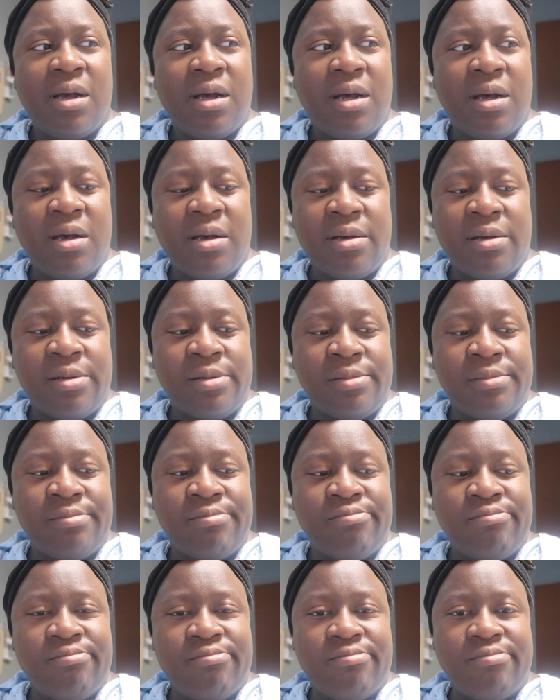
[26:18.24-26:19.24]

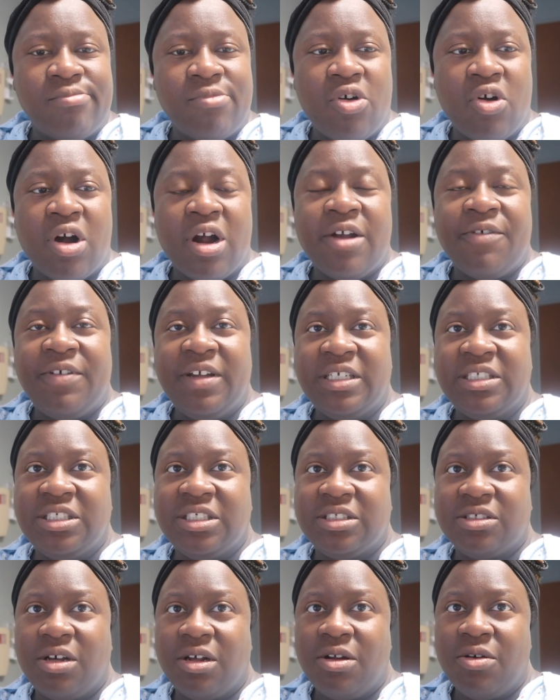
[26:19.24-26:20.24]
or if he's
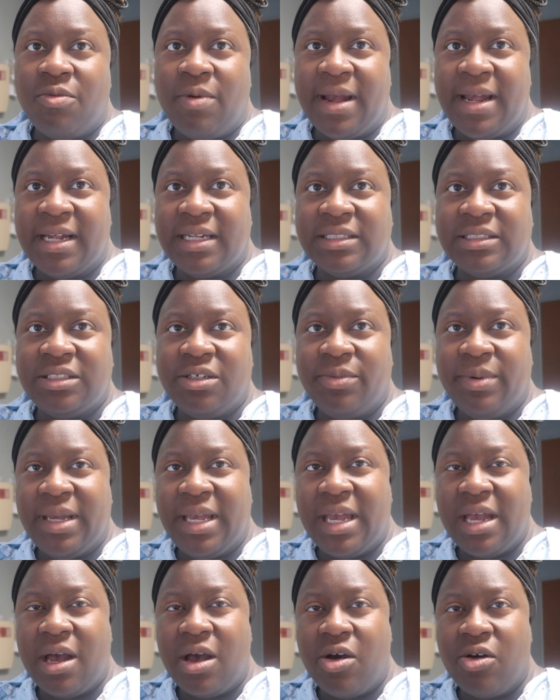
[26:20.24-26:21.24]
just going to wait until we
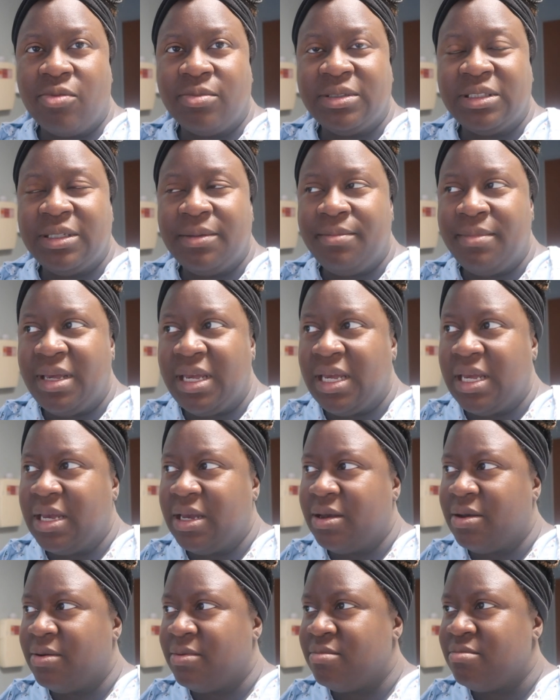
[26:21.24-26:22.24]
get home to meet
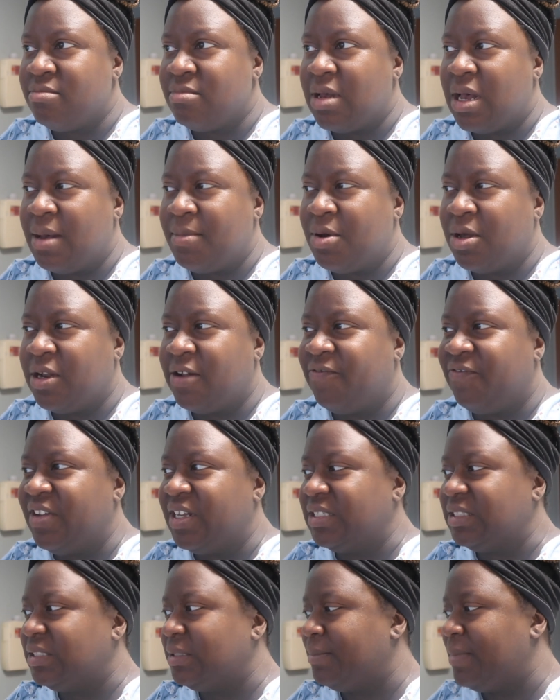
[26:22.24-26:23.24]
him. I'm on the
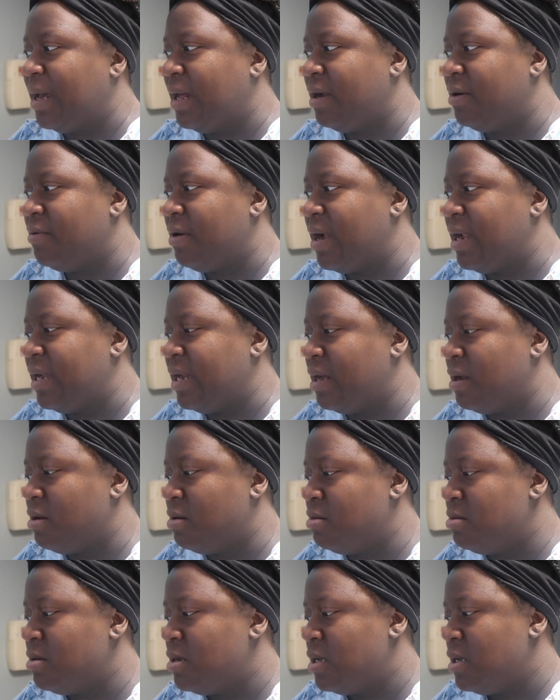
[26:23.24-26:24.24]
fence about it right
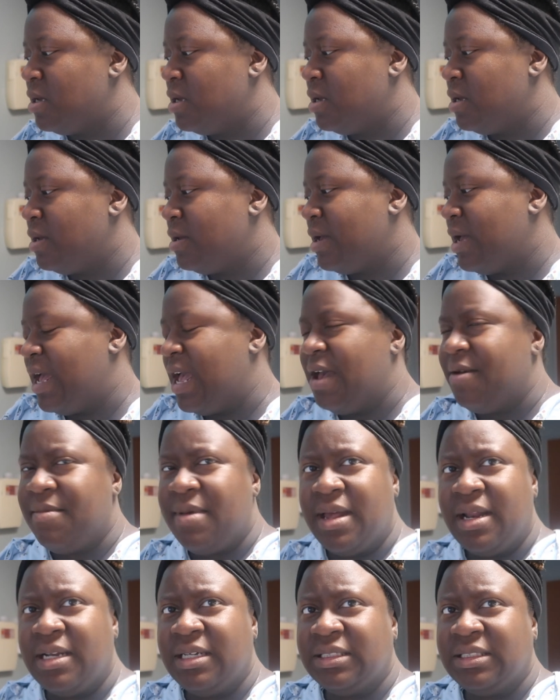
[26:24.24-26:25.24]
now. I have
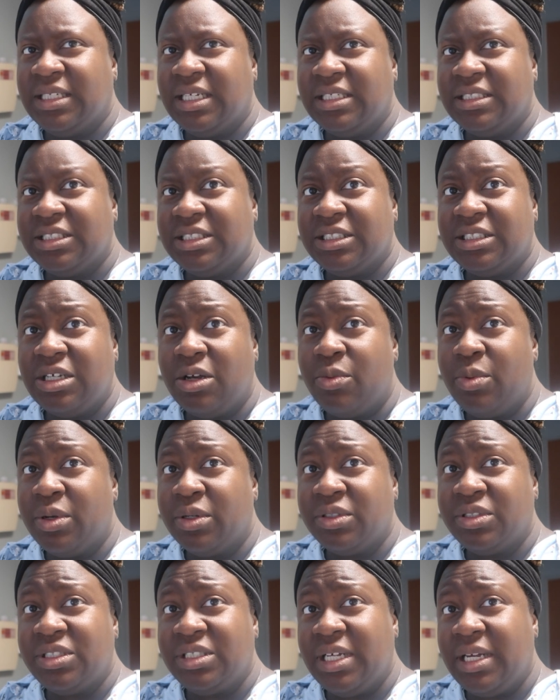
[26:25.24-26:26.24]
made a decision, so
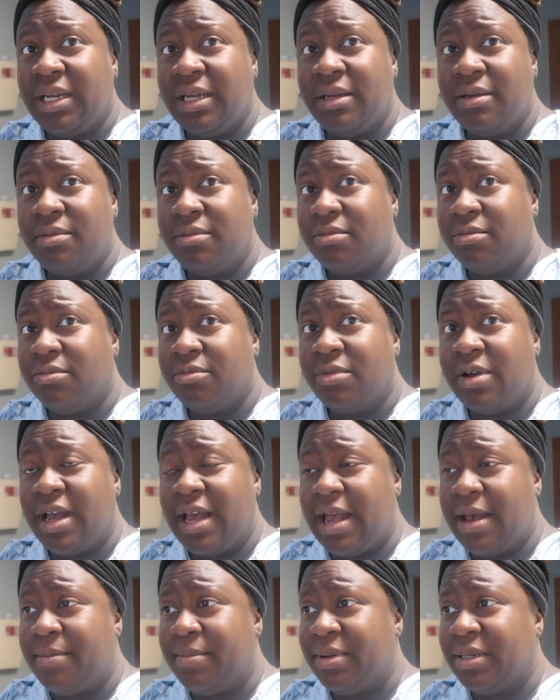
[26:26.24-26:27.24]
we'll see what
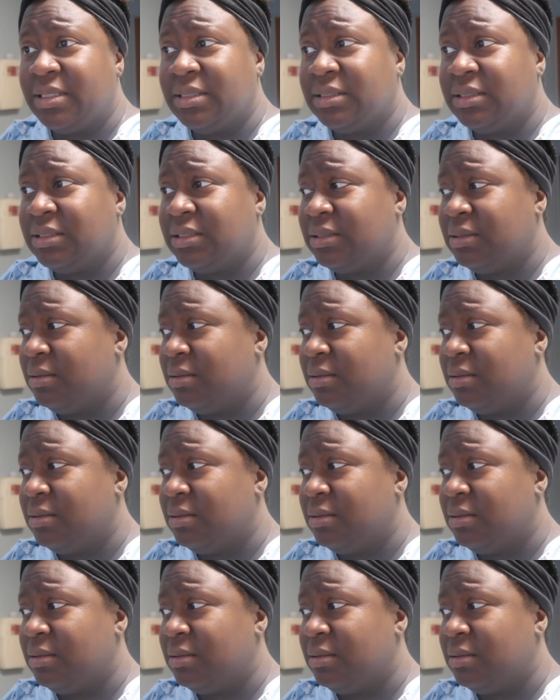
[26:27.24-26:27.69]
happens.